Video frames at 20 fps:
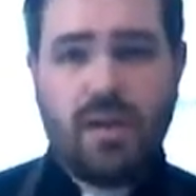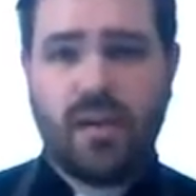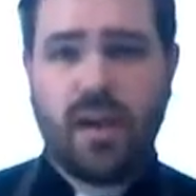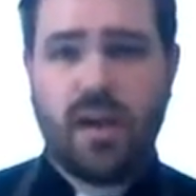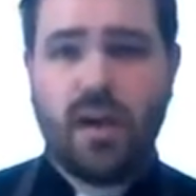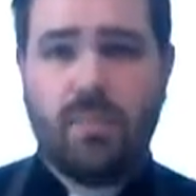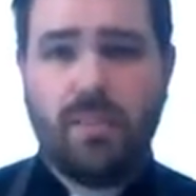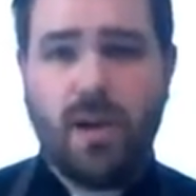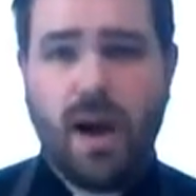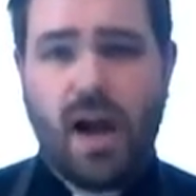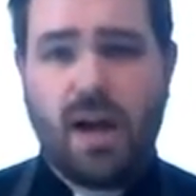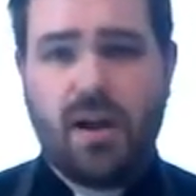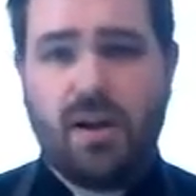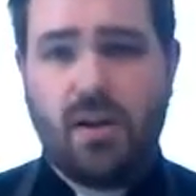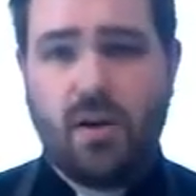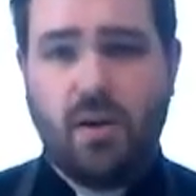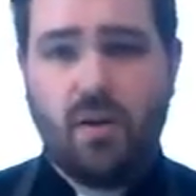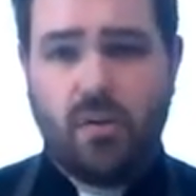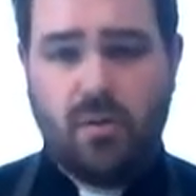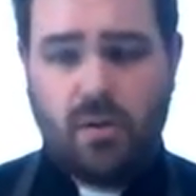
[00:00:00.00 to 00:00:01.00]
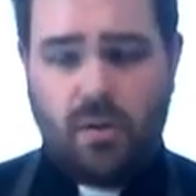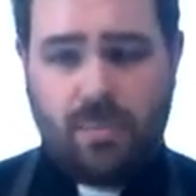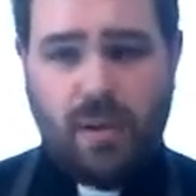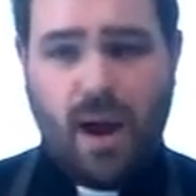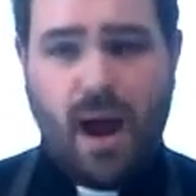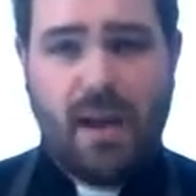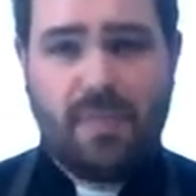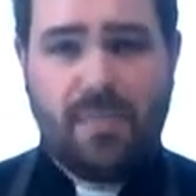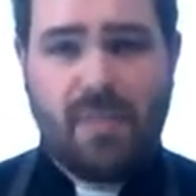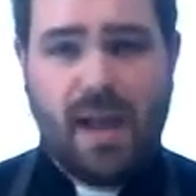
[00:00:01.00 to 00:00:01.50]
got our pie dough or
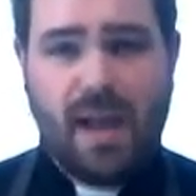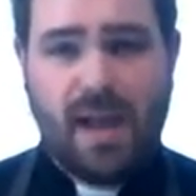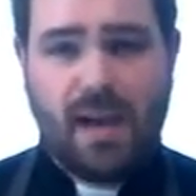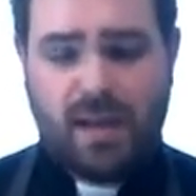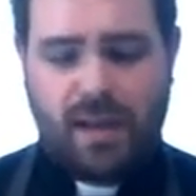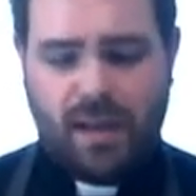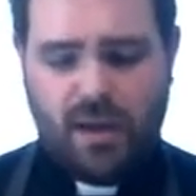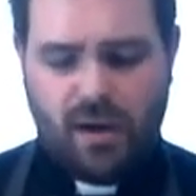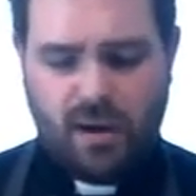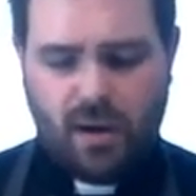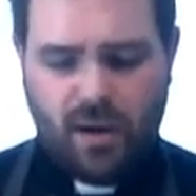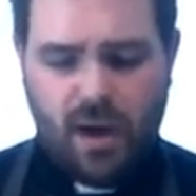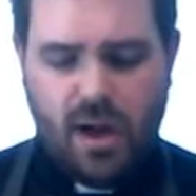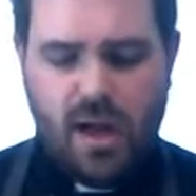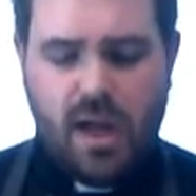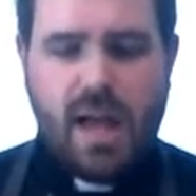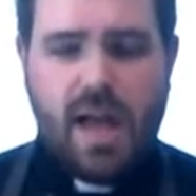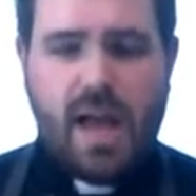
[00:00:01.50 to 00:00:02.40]
pie pan here,